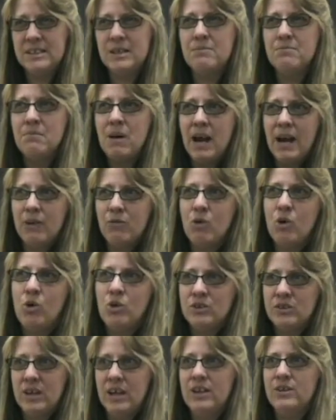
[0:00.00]
And then my
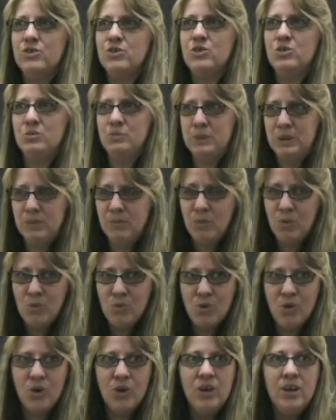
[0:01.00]
role tends to be
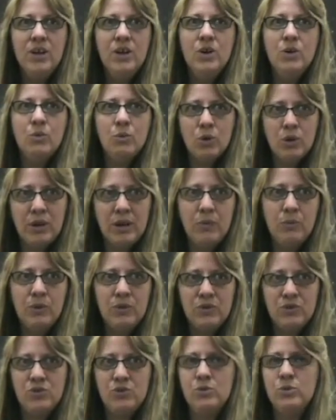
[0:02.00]
more working
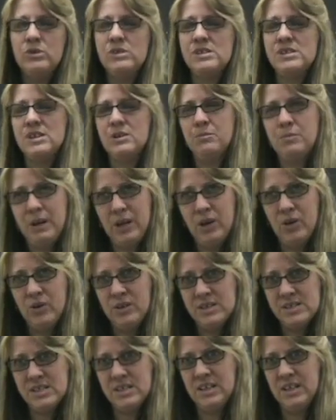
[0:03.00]
with students and
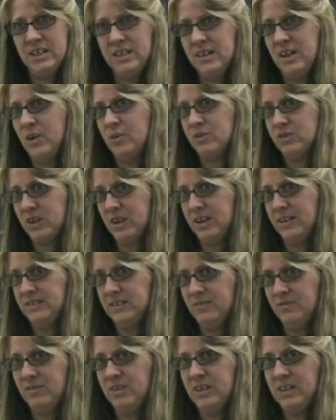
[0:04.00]
parents and in-house
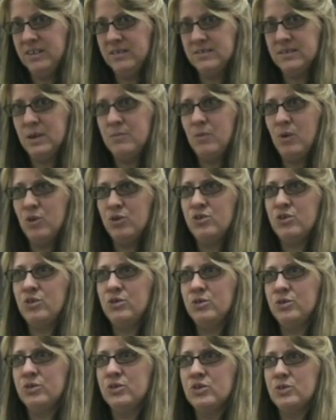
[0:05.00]
kinds of things. I'm
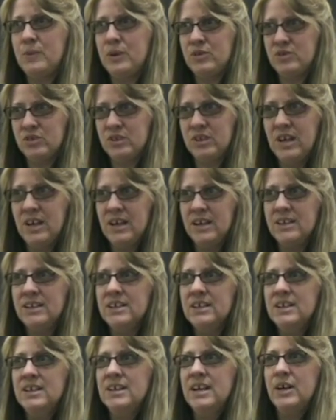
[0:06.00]
also the special ed
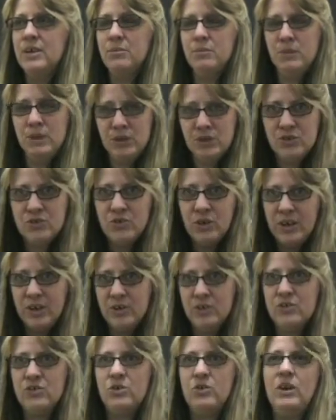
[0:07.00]

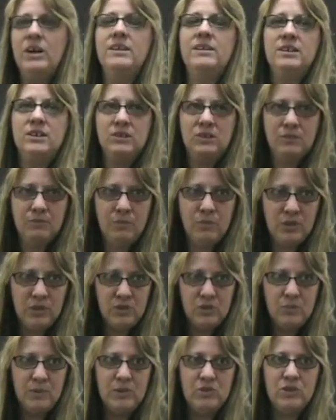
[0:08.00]
administrator, so I deal with
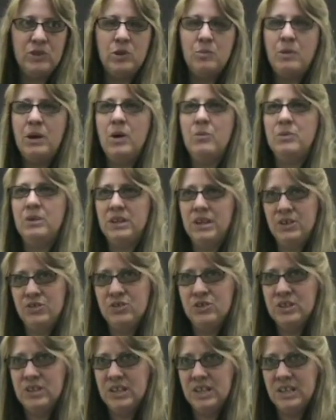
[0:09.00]
the special ed
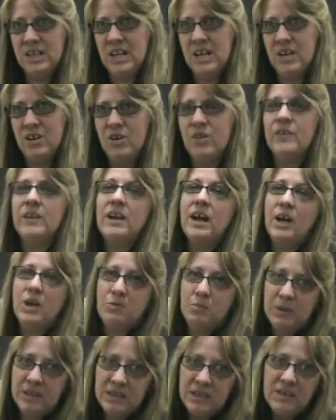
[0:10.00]
population and all the
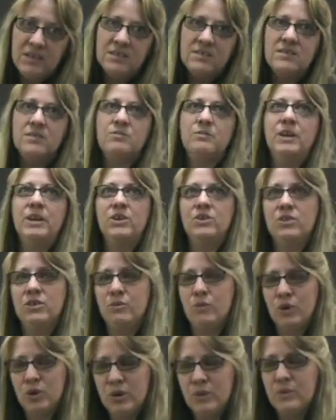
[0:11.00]
IEPs and
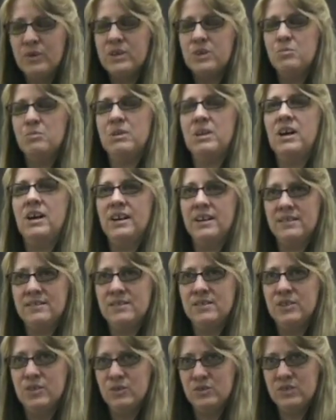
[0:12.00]
working with
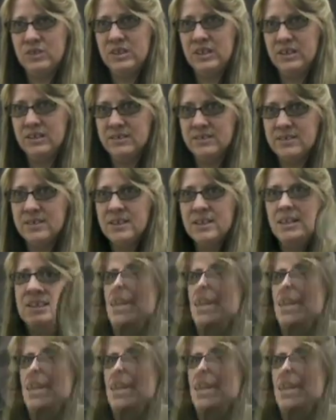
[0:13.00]
compliance and those things.